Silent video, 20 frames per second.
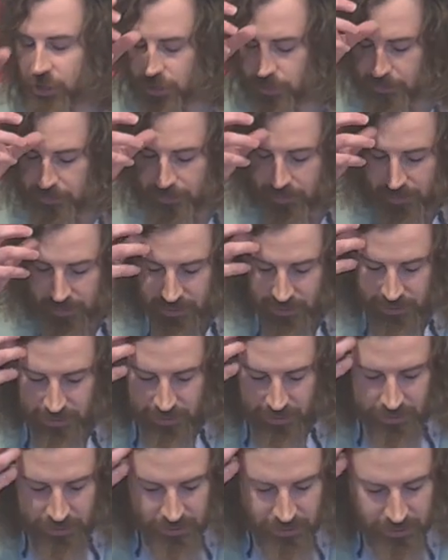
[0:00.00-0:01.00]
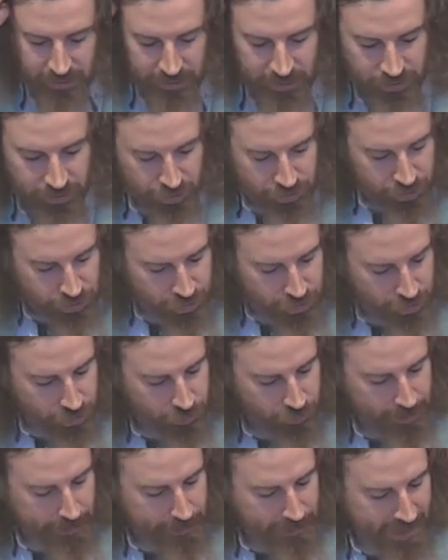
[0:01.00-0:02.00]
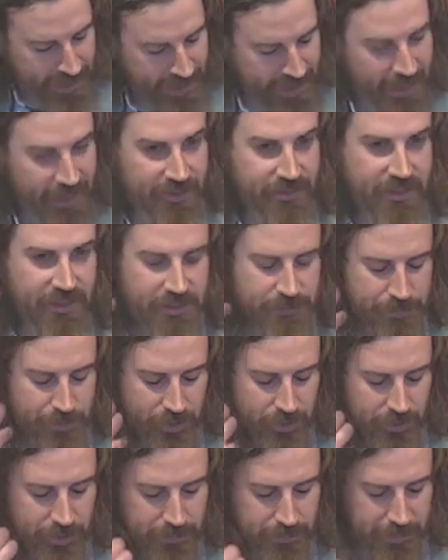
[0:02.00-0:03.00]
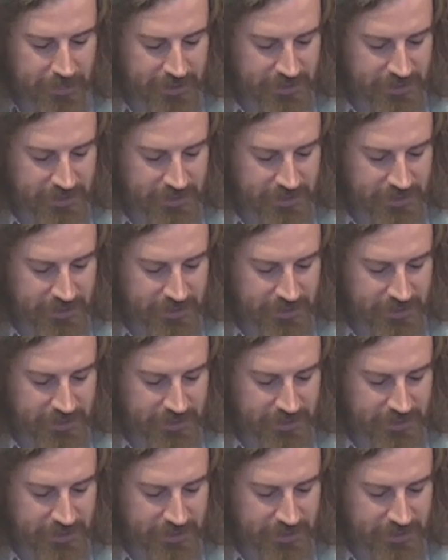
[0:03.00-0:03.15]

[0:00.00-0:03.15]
come to repair these broken